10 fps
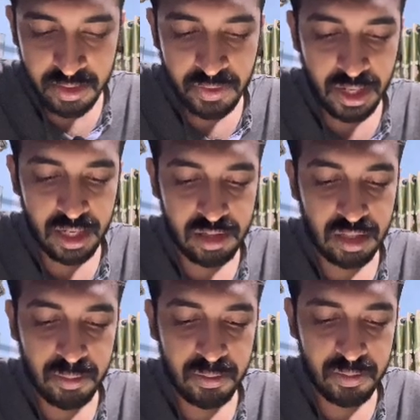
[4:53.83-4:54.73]
and
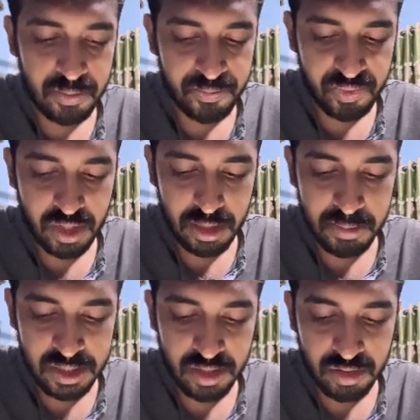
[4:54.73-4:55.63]
some
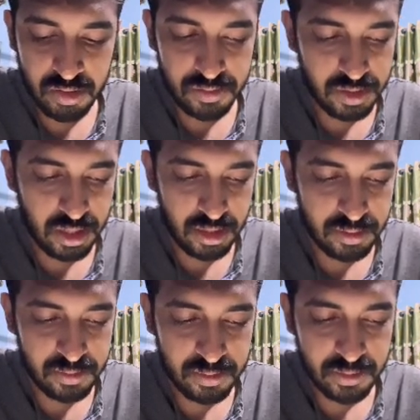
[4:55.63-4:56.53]
images
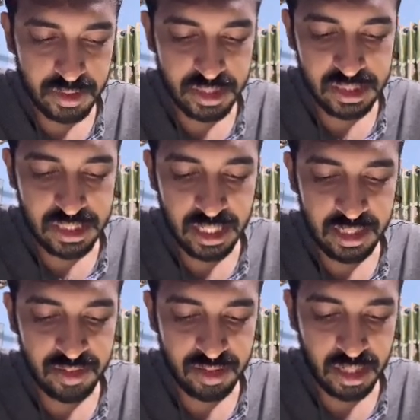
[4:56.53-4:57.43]
of
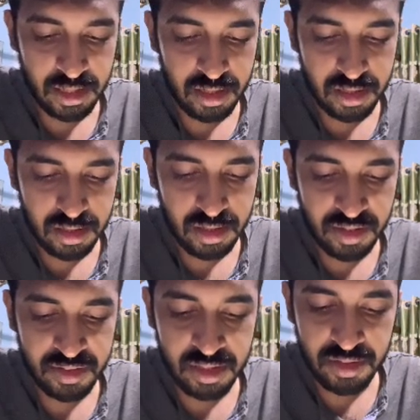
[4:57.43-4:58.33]
digitalis and
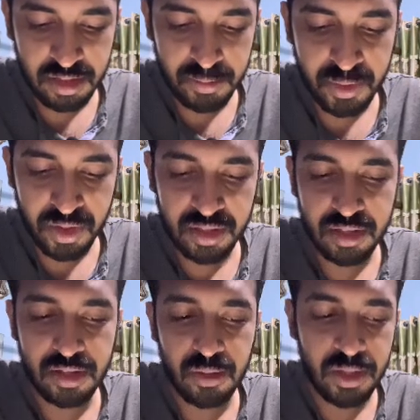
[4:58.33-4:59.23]
resinous communis
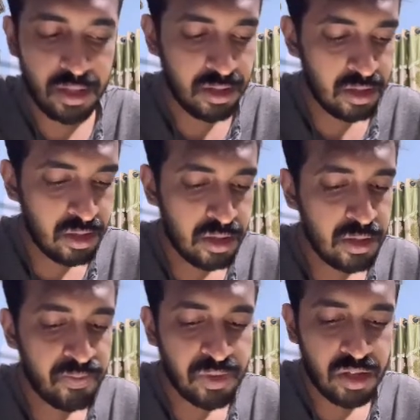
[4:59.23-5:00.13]
is given.
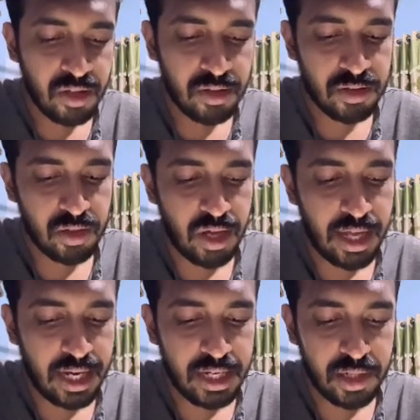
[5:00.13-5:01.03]
So
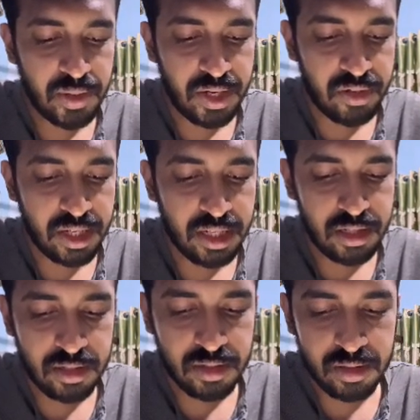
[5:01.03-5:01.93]
I had to
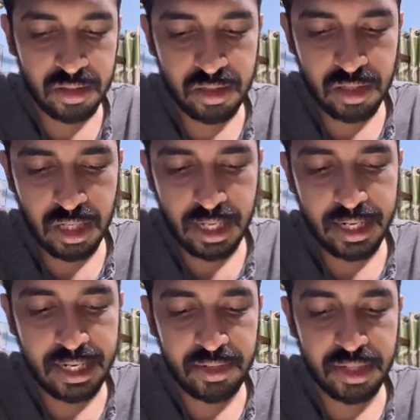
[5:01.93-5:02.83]
annotate. I
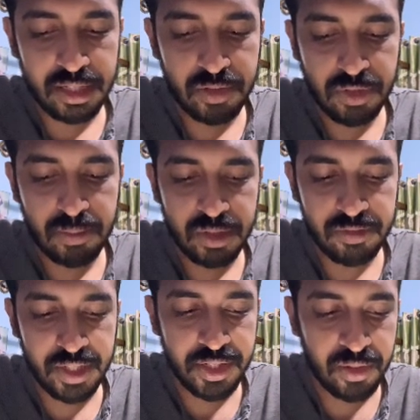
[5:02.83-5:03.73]
had annotated from her
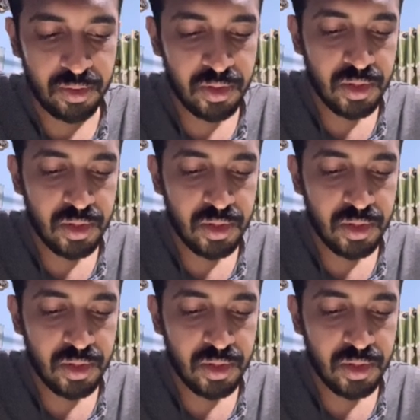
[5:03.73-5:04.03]
video.